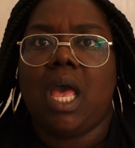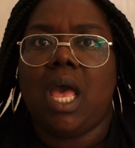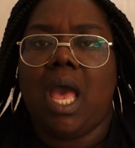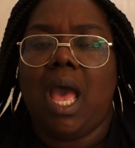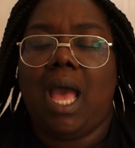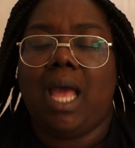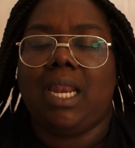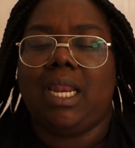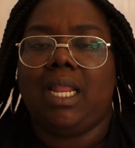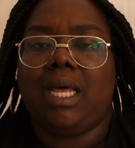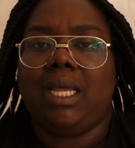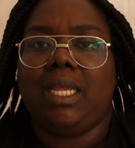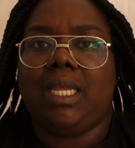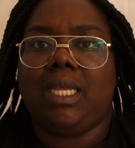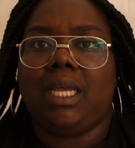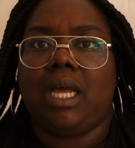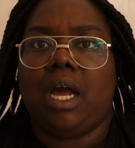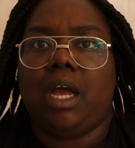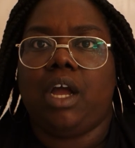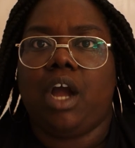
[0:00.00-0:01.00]
And like,
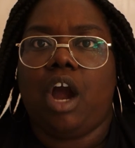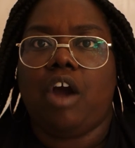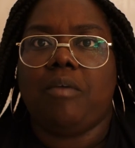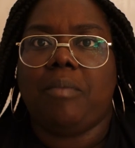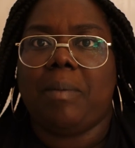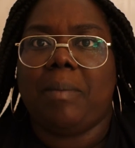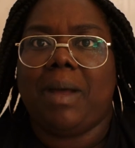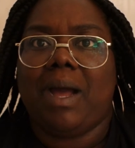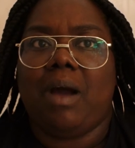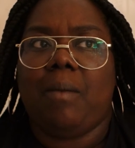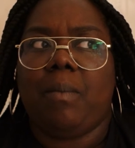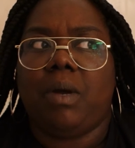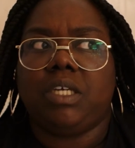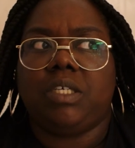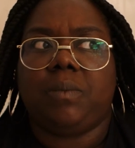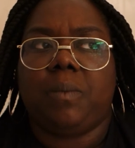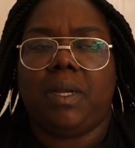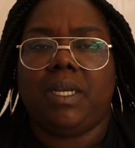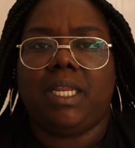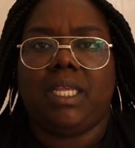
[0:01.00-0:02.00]
I can't remember how
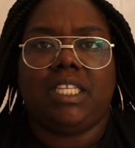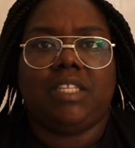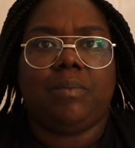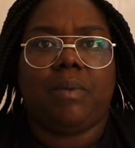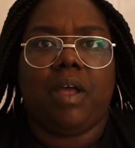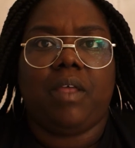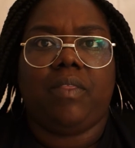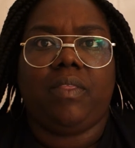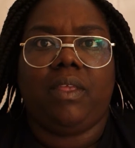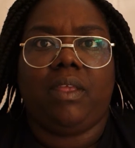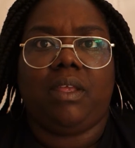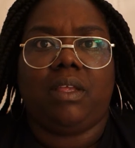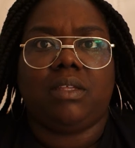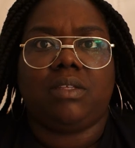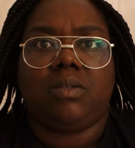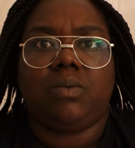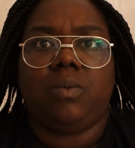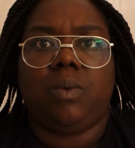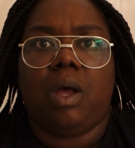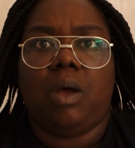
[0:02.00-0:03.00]
much mine is, but I think
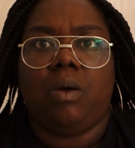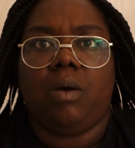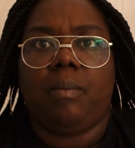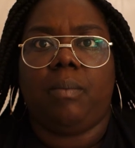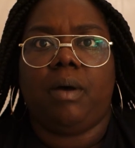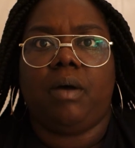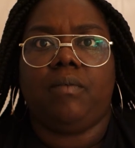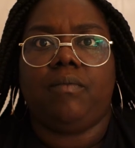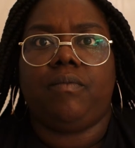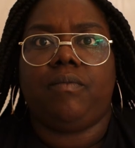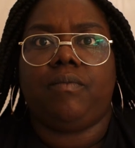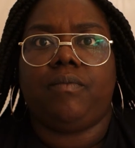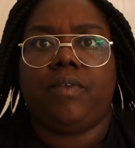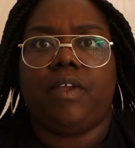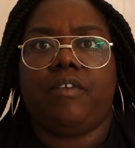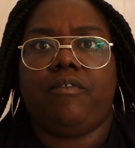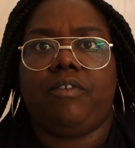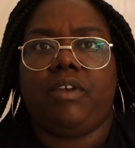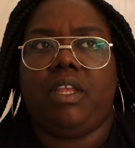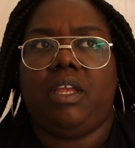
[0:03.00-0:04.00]
it's well above
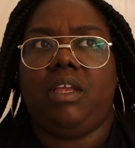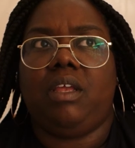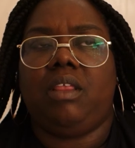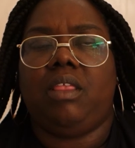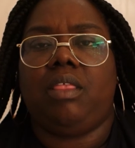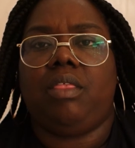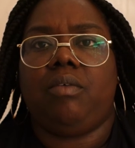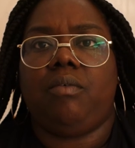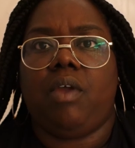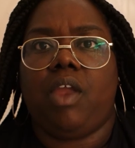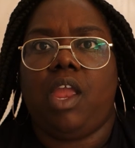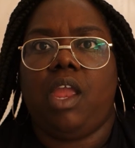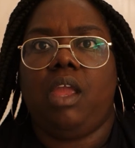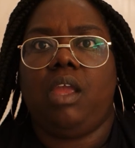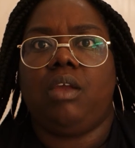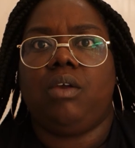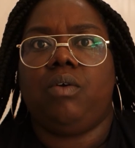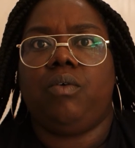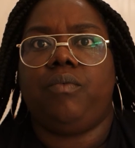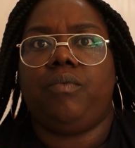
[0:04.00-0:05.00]
53
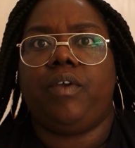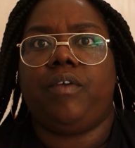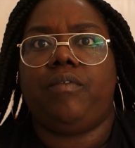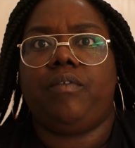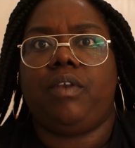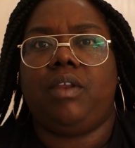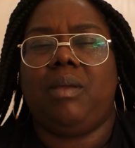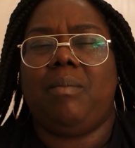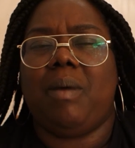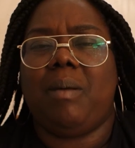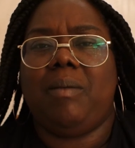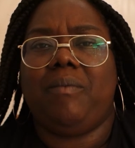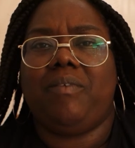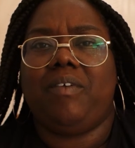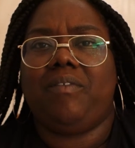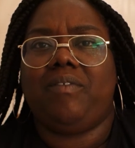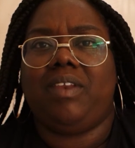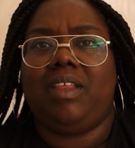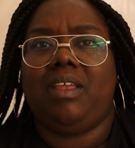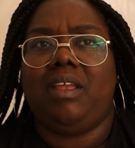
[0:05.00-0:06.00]
or 50, it might be
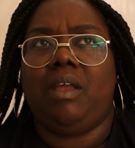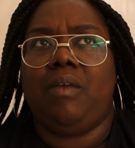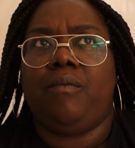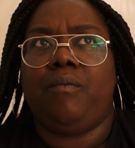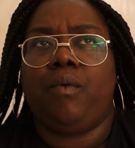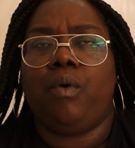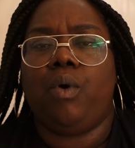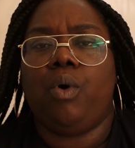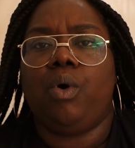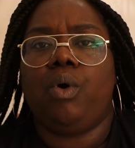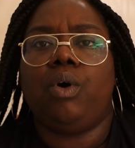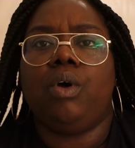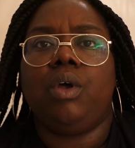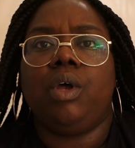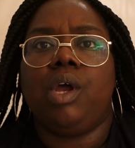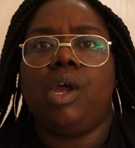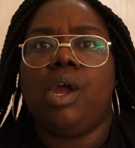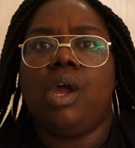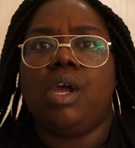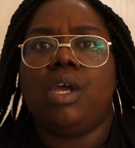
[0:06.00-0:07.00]
54.
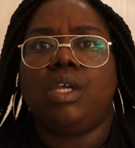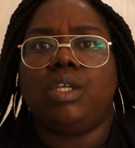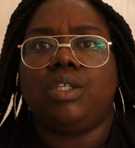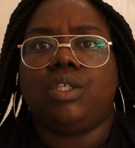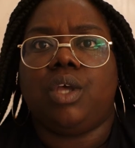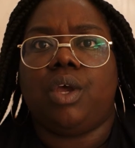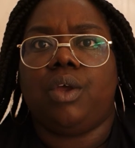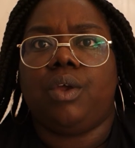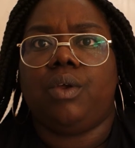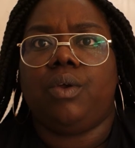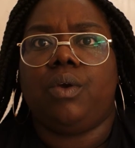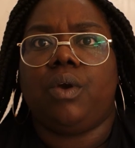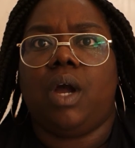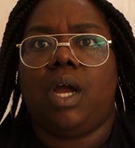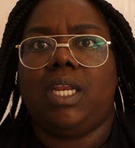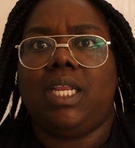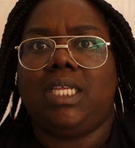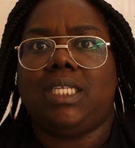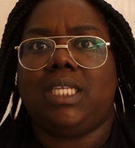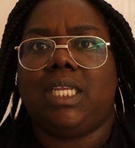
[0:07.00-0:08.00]
so I
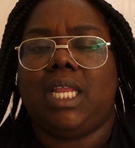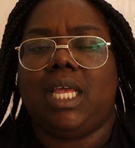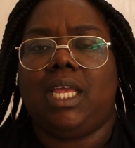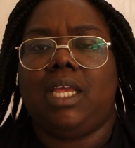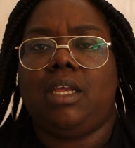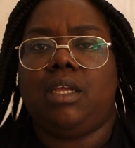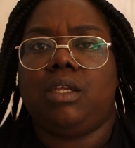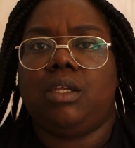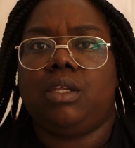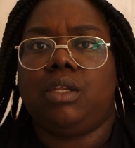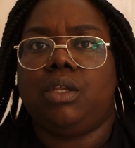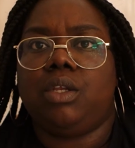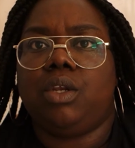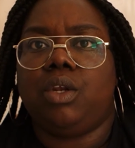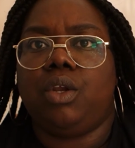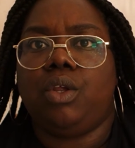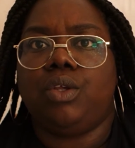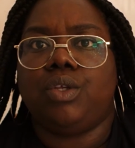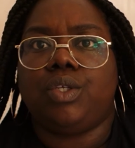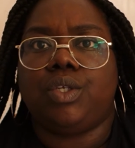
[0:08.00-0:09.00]
need to like
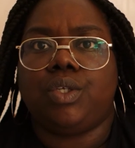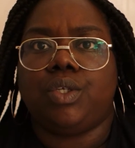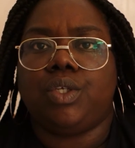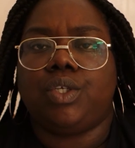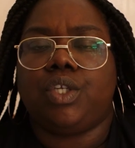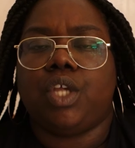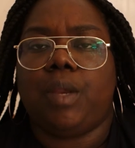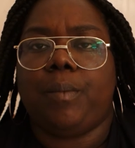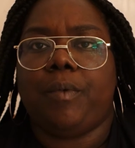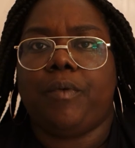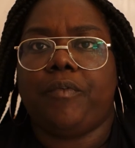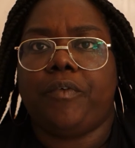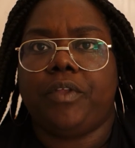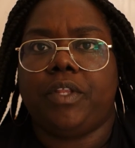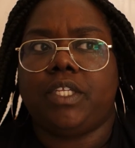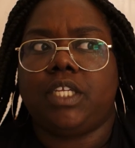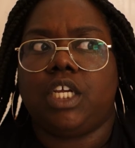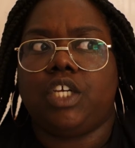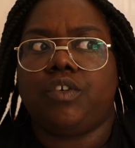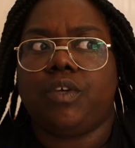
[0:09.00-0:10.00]
lose 2 stone before
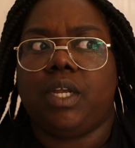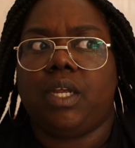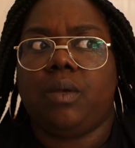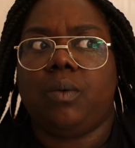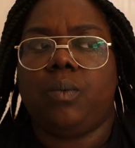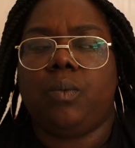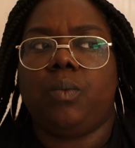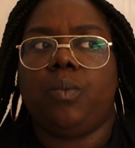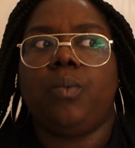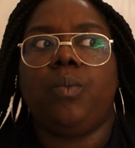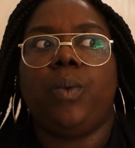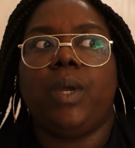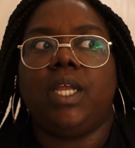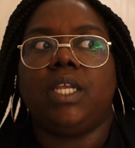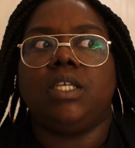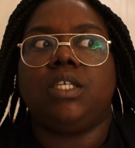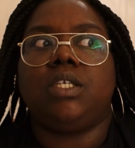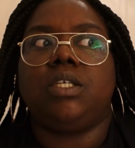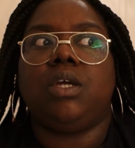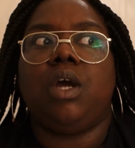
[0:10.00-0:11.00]
the surgery,
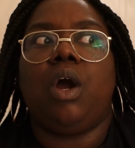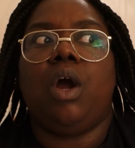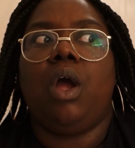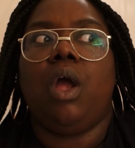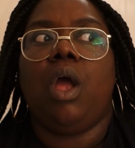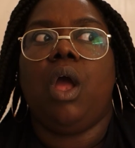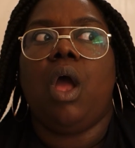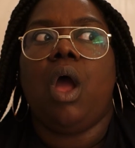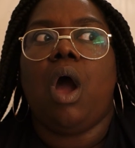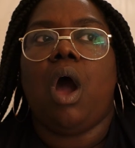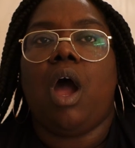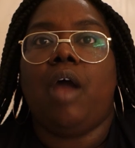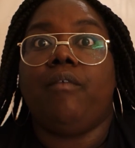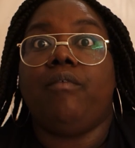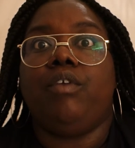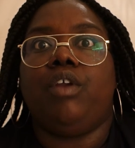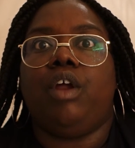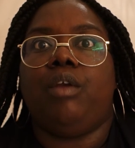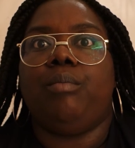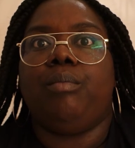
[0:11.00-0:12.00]
which
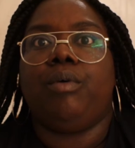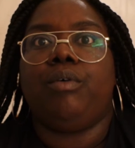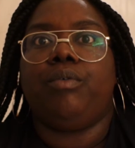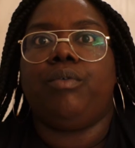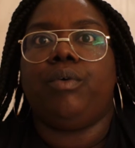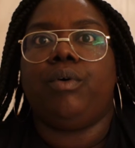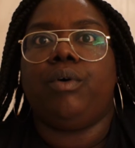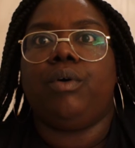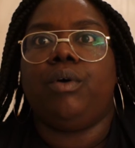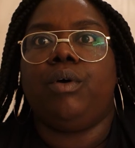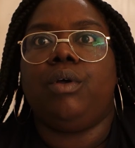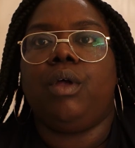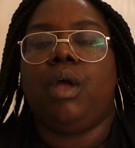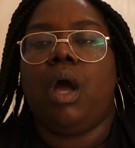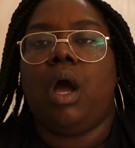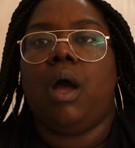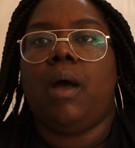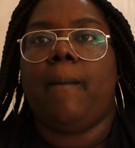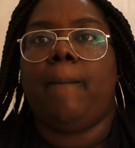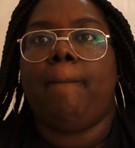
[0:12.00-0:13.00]
I've done before.
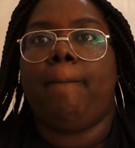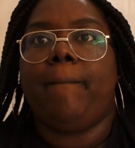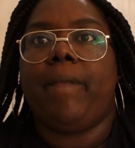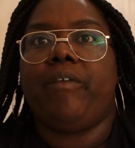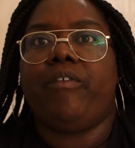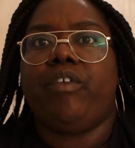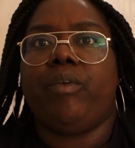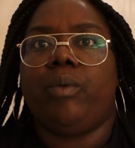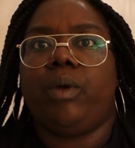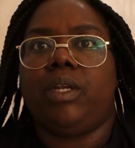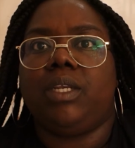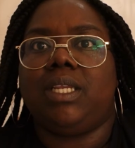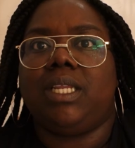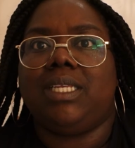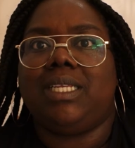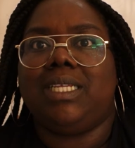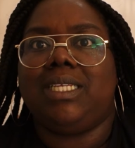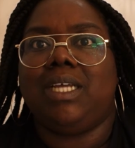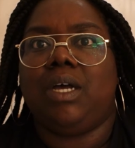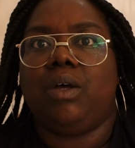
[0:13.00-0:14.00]
If you want the
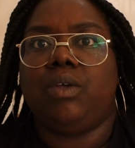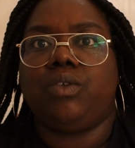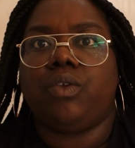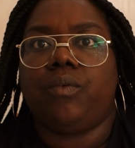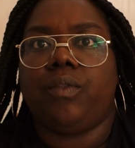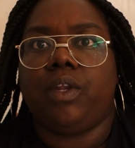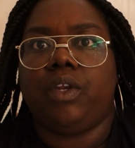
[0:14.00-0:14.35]
details of the